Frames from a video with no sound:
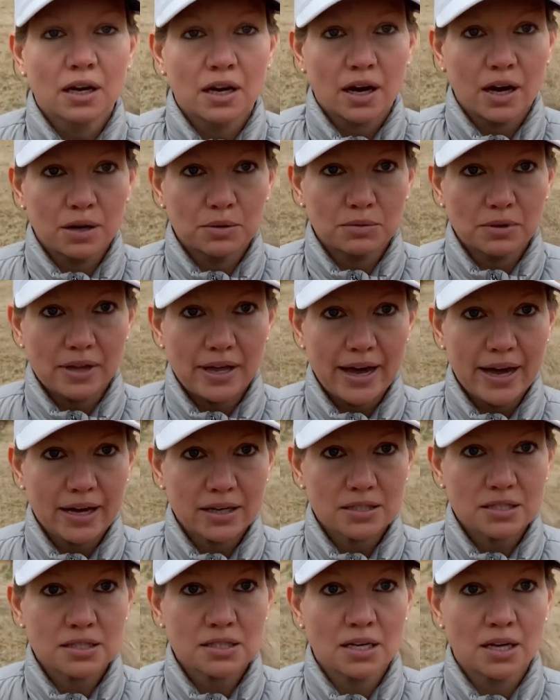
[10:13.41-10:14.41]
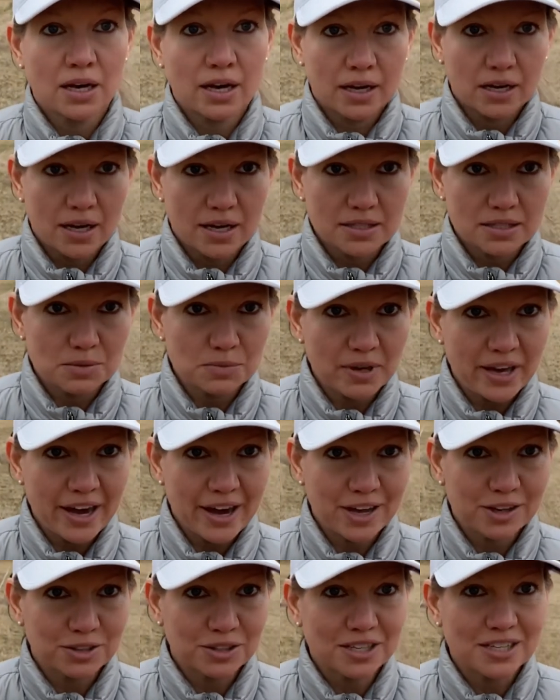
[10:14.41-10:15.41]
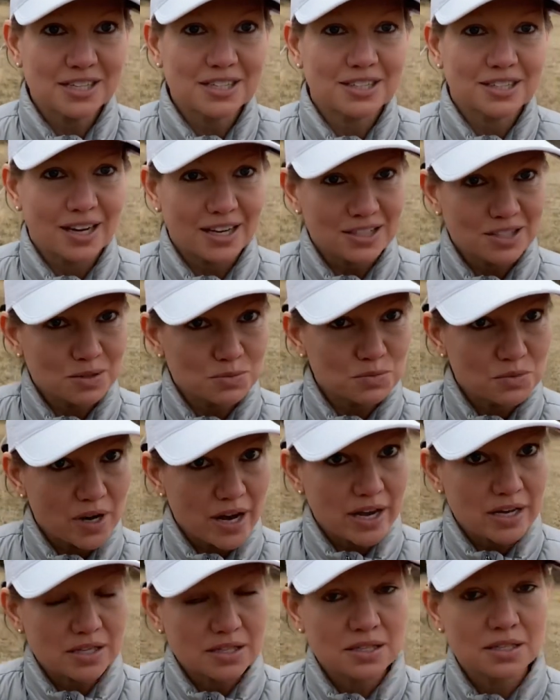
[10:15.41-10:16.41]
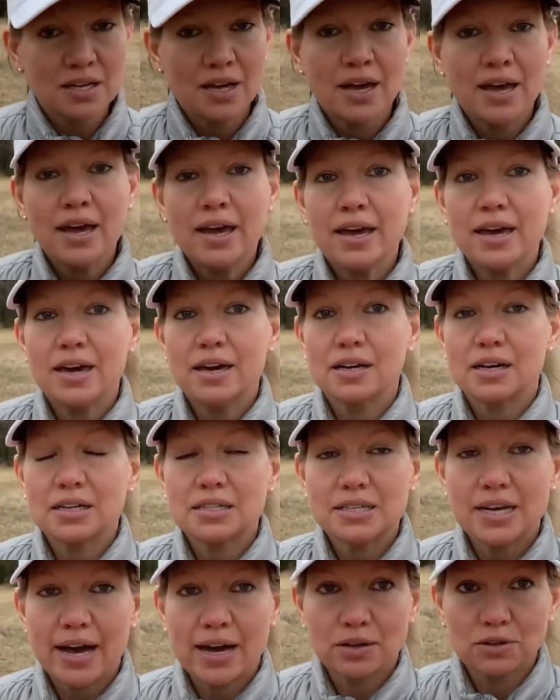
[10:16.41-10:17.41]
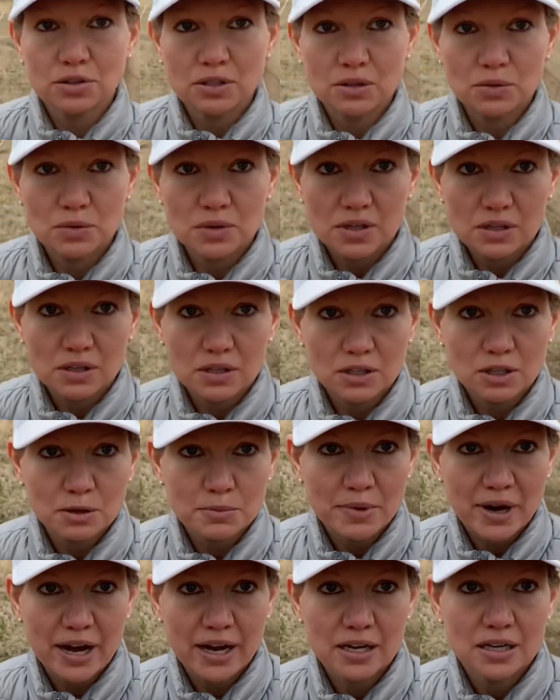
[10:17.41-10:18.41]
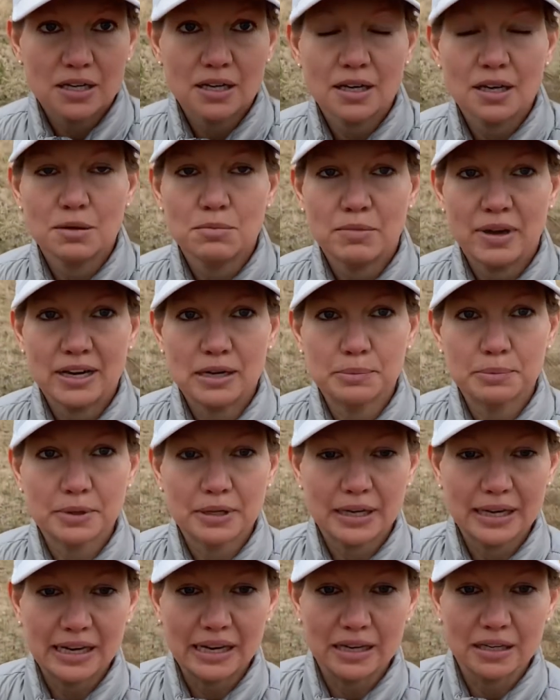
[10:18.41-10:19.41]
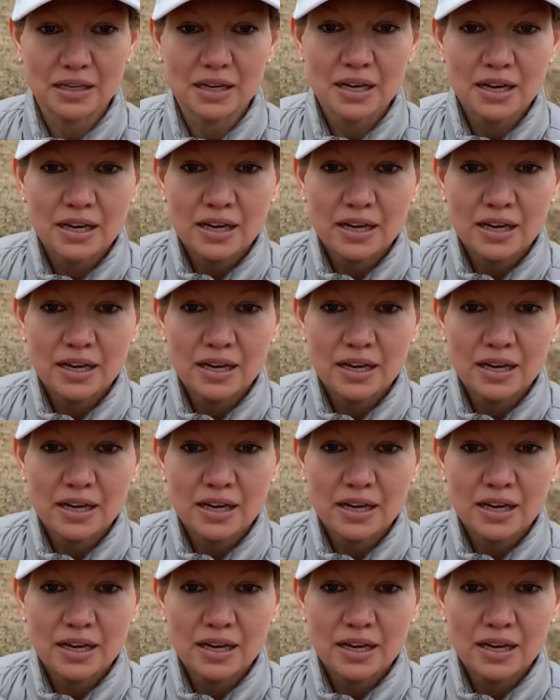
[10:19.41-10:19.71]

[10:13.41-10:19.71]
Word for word: I relaxed, I got some calories, got some rest, and I tackled it with a clear mind and made a plan.